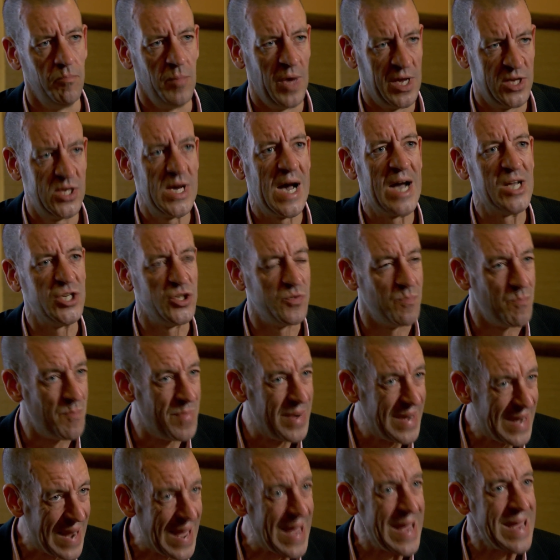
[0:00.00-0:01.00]
attach
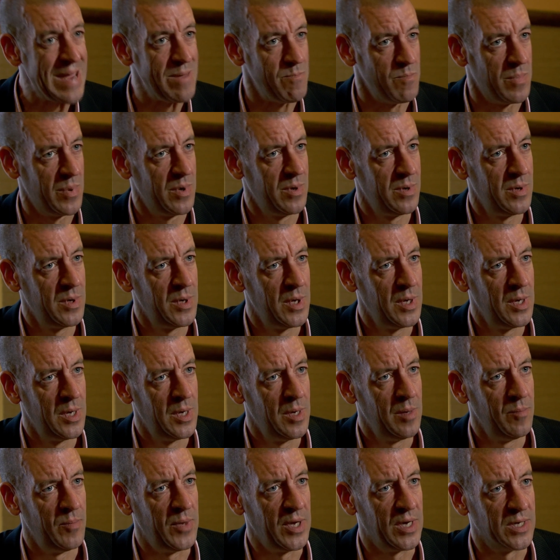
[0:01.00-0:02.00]
blame,
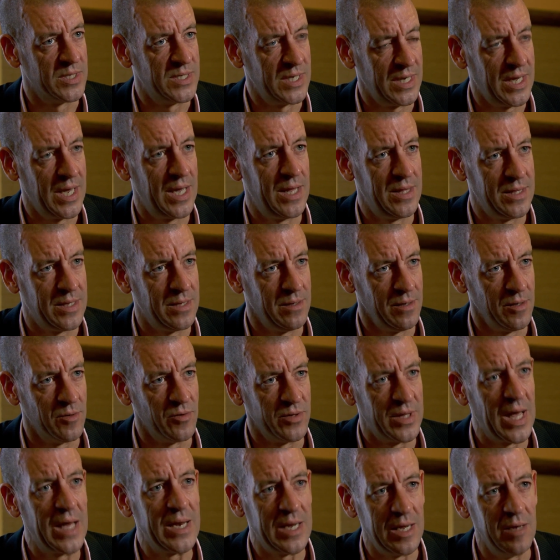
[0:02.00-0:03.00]
because again,
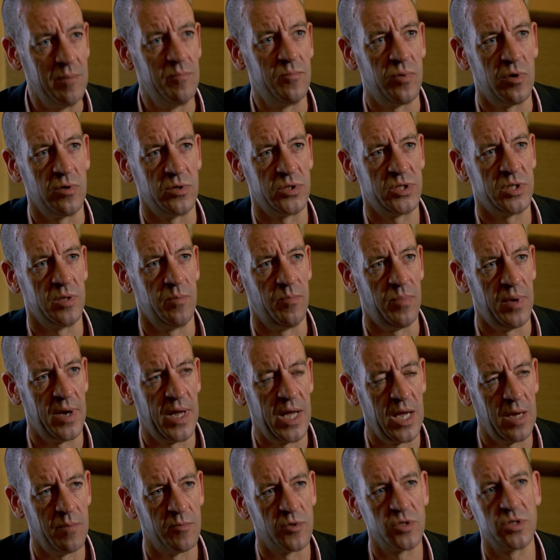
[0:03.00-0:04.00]
that impulse to
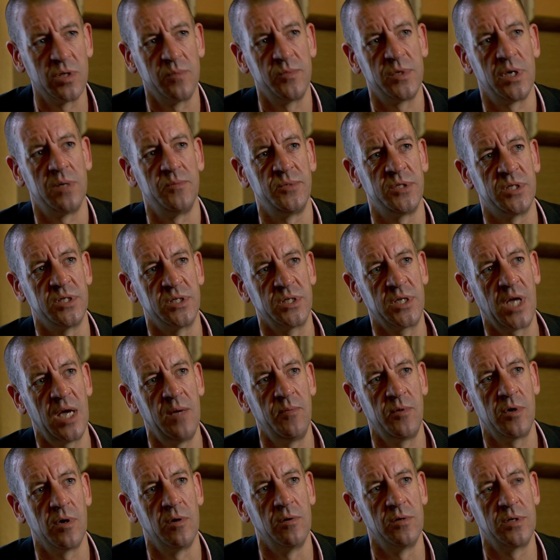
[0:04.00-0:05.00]
blame or sometimes to
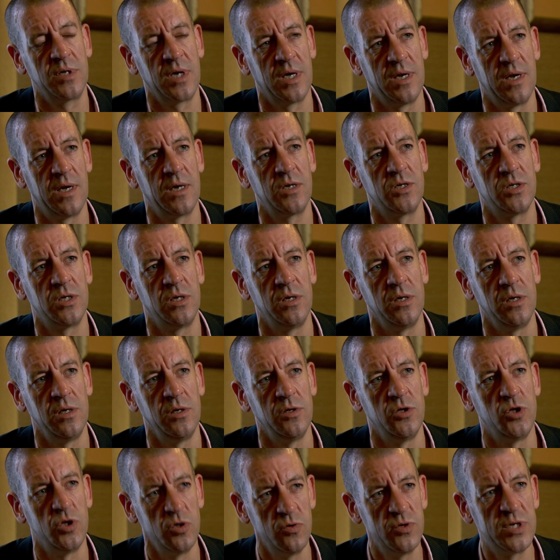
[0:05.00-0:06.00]
scapegoat can actually
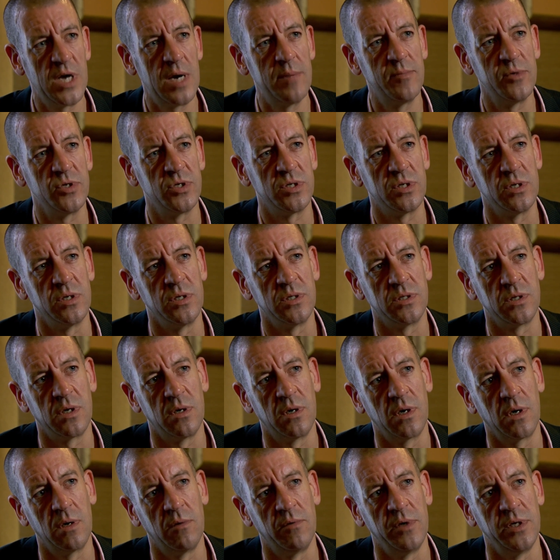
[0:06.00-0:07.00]
do damage to
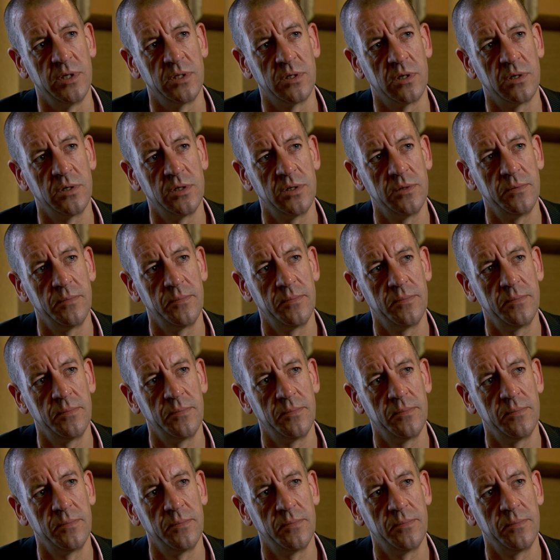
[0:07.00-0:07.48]
historical research.